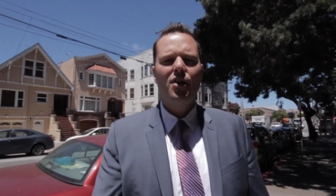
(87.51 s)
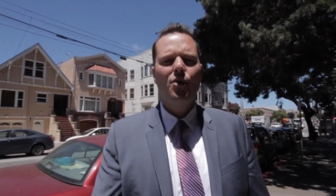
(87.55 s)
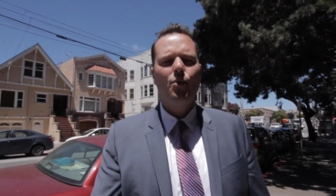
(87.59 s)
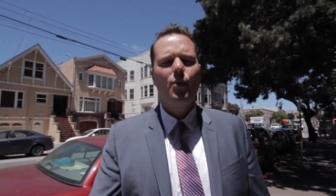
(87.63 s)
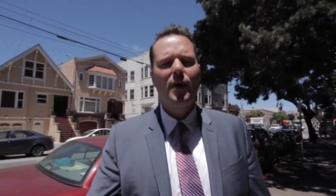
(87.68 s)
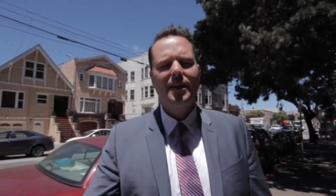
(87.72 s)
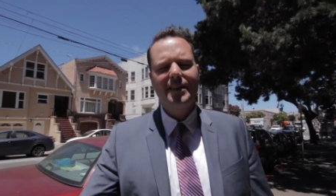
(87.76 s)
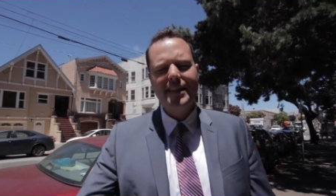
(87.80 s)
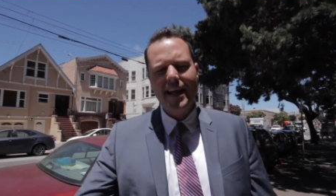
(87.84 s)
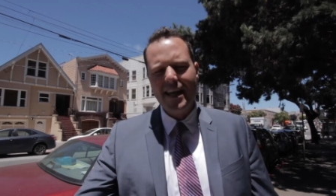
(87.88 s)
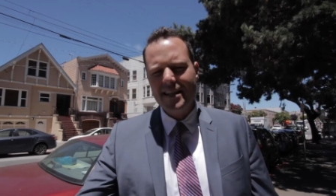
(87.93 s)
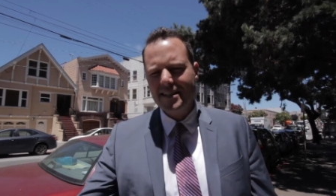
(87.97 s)

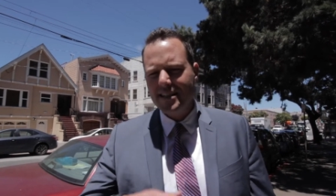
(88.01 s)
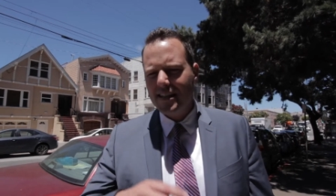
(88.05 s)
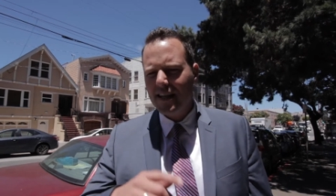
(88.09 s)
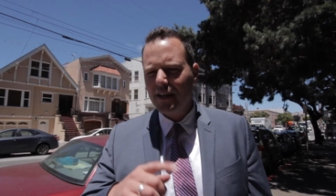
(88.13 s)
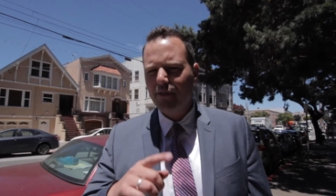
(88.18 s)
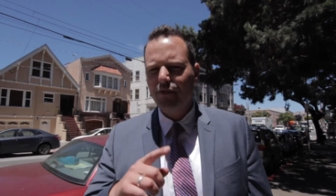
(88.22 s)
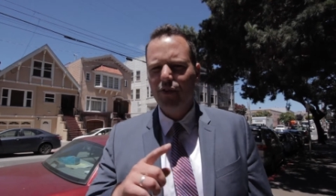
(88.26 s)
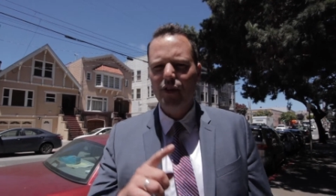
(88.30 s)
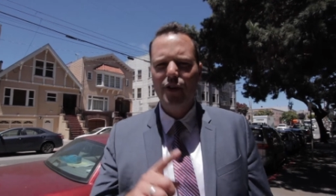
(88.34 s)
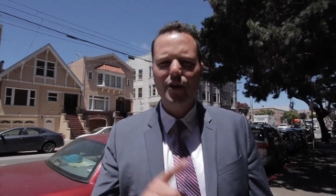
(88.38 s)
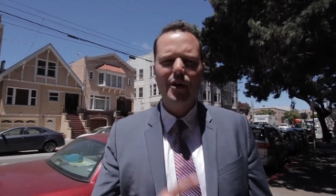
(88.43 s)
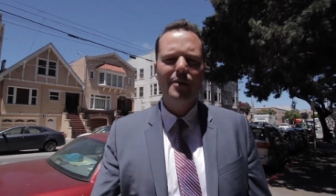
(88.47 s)
what that did
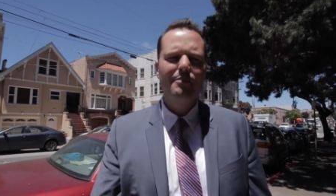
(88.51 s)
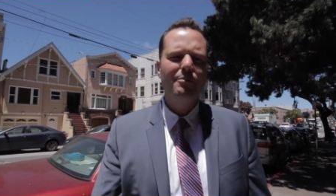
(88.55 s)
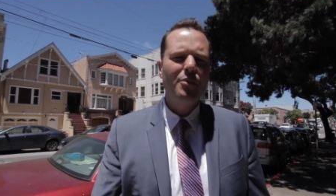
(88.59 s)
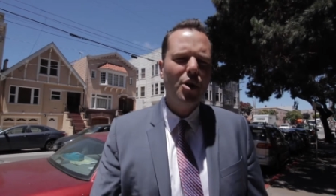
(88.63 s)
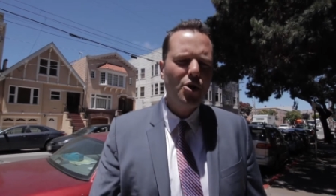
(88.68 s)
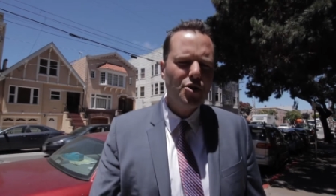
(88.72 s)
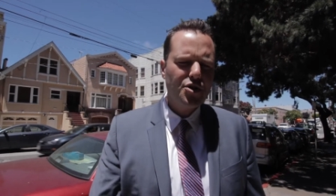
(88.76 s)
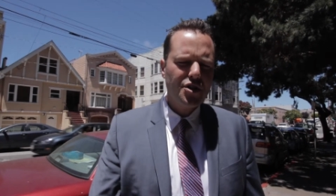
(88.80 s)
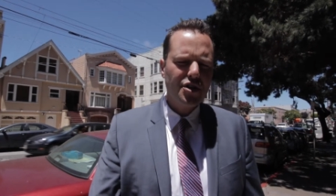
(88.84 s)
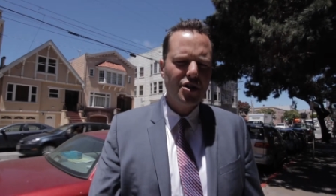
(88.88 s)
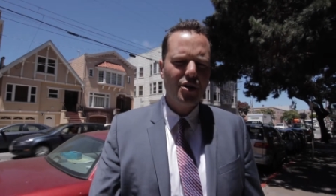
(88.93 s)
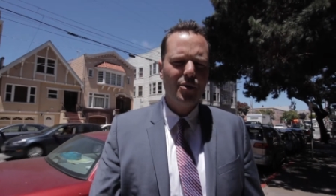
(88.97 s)
for their
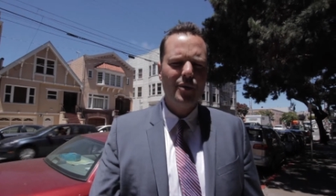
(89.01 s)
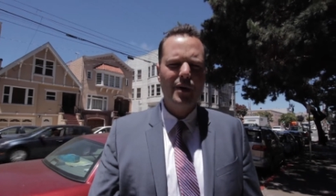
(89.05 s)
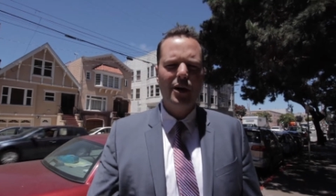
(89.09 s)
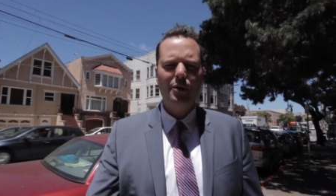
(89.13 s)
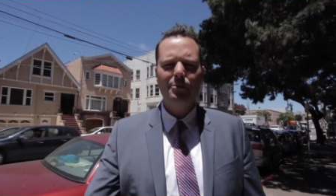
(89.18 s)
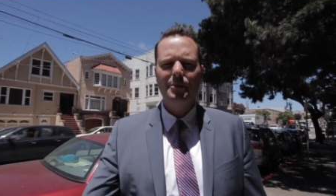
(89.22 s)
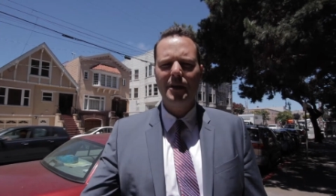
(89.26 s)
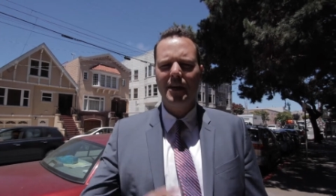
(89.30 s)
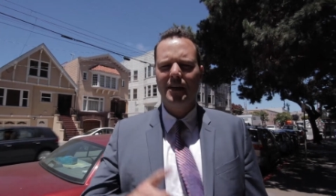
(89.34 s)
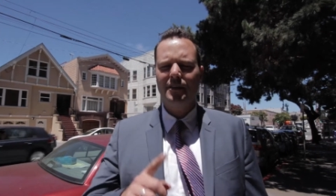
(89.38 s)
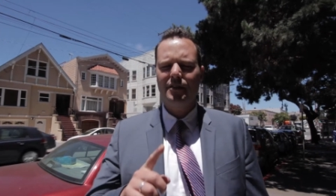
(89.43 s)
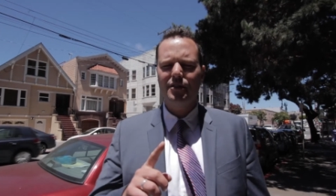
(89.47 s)
emotional
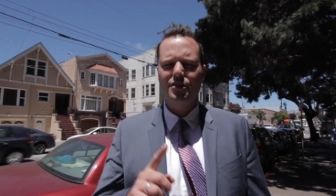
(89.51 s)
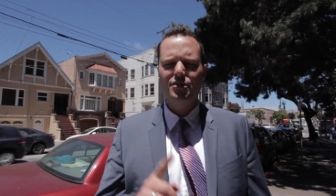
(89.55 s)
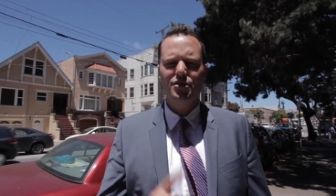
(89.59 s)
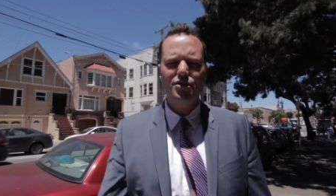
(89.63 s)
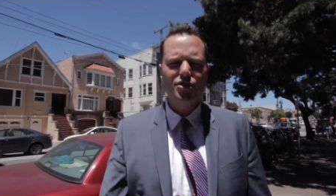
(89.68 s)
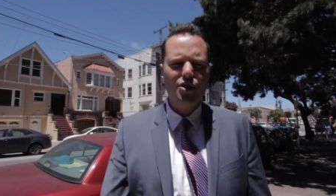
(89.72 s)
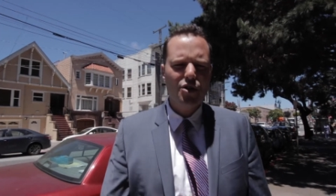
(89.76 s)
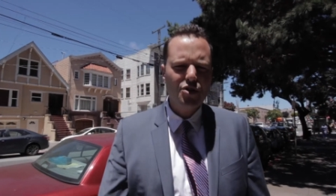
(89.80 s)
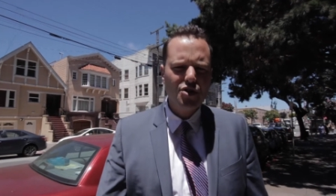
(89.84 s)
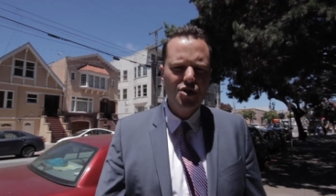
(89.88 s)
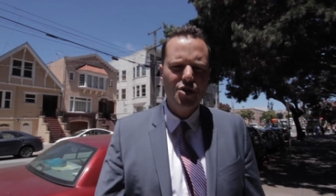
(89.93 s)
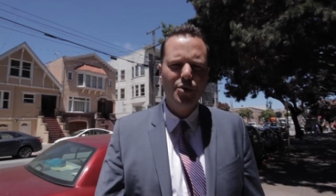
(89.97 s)
well-being, their
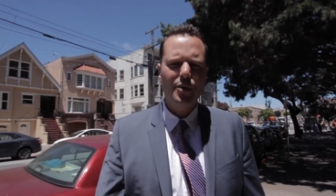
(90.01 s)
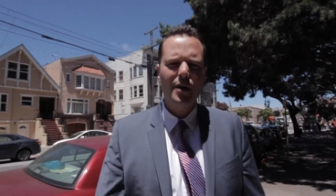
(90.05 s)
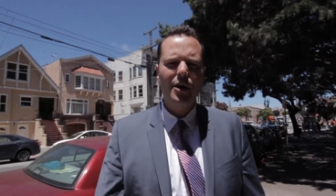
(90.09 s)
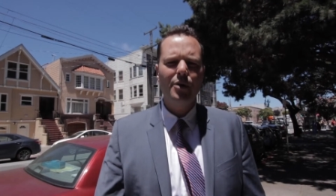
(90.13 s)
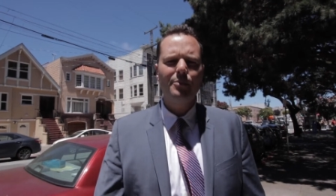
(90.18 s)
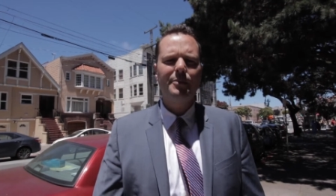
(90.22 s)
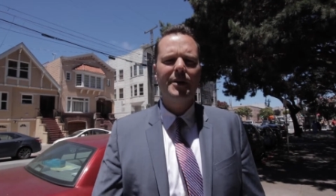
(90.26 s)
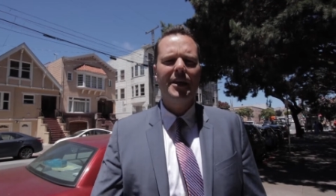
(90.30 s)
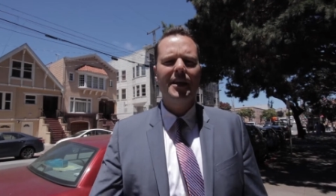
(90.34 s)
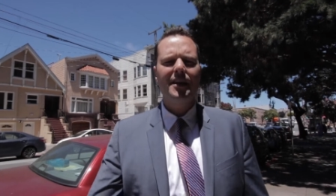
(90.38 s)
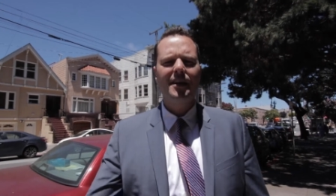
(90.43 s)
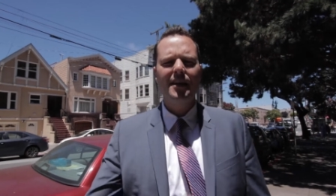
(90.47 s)
social
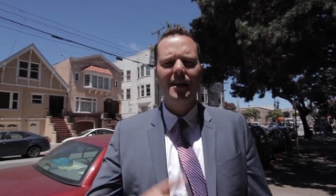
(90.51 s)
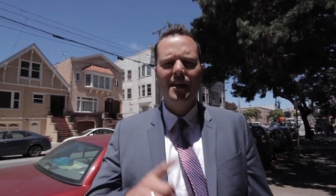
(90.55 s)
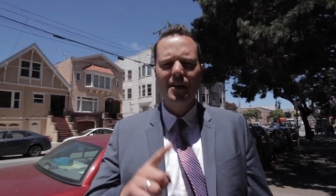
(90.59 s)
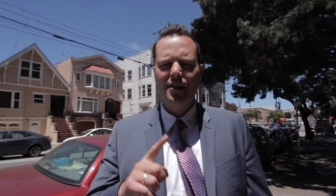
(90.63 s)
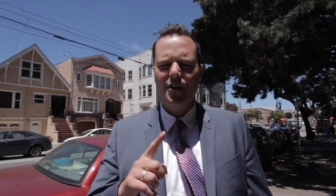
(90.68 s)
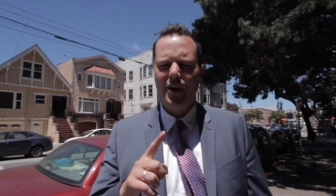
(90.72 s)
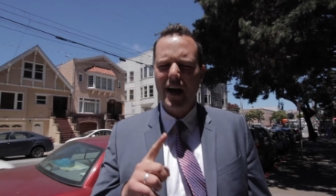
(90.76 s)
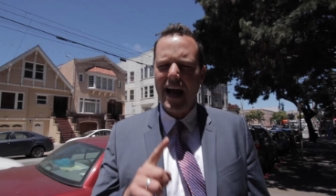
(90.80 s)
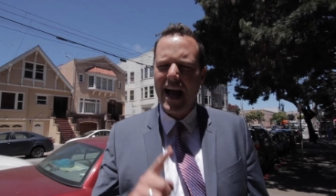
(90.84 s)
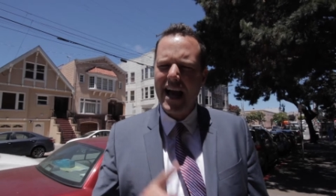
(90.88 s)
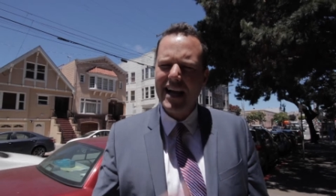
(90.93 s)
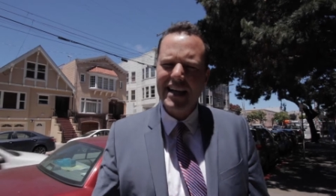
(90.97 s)
well-being,
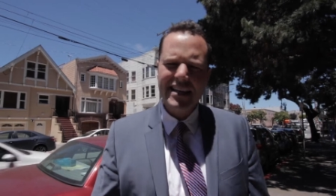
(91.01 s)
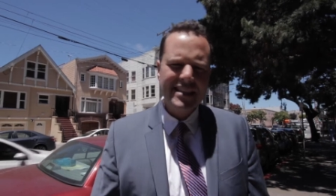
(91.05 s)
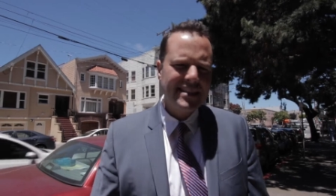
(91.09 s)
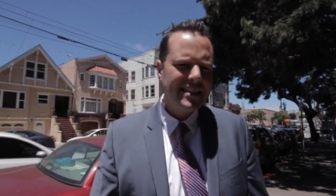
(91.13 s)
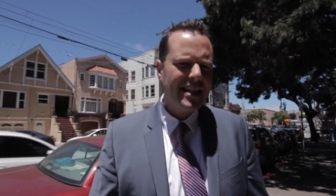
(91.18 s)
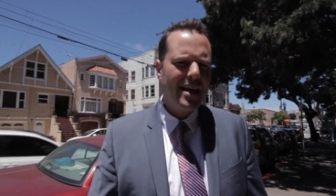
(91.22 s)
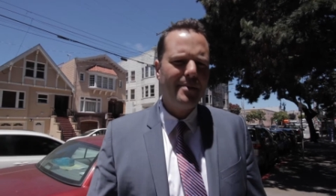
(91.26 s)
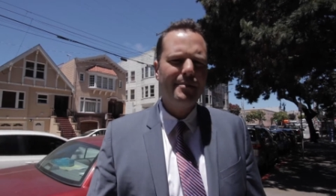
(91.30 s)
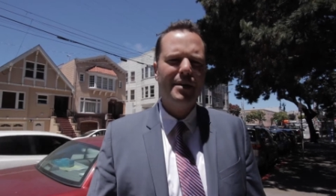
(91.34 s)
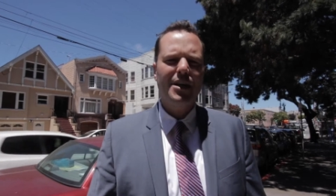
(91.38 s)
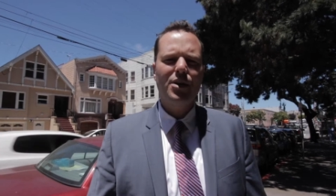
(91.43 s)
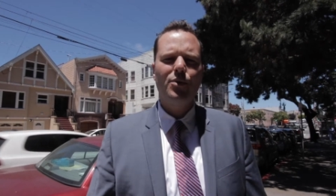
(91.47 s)
their
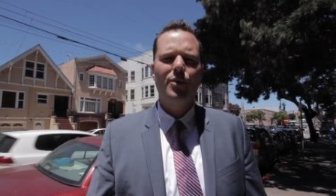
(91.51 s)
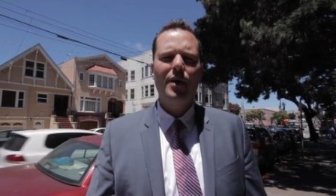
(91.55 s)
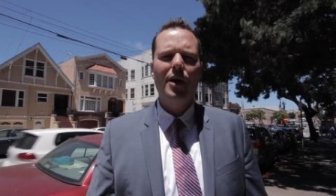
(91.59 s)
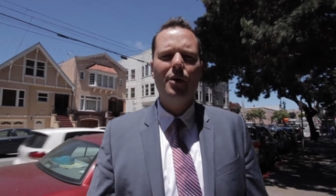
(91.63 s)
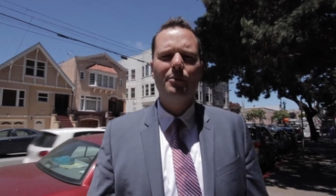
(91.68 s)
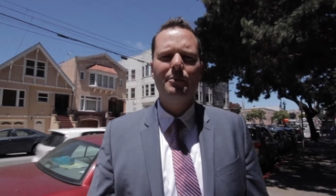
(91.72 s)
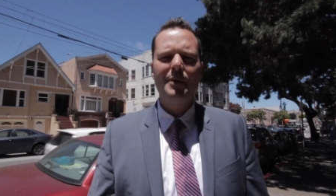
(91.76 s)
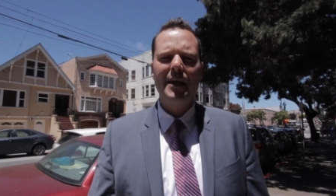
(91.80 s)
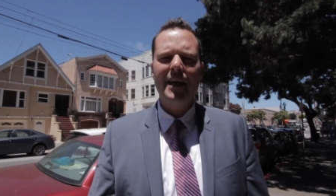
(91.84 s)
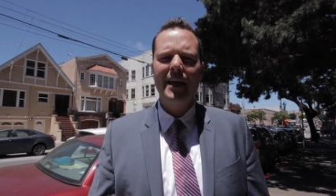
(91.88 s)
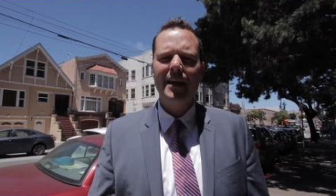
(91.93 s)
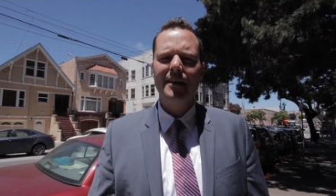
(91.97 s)
academic
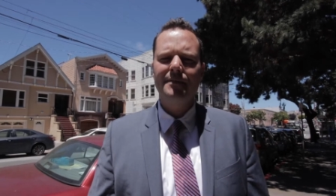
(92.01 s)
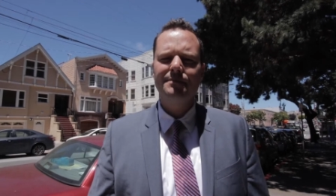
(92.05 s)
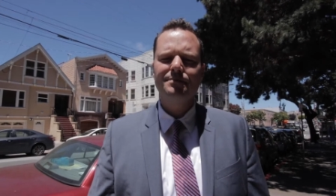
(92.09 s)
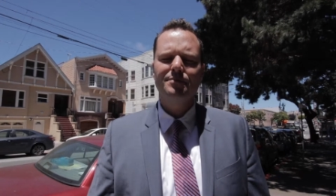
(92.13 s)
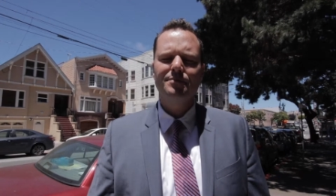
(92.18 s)
well-being,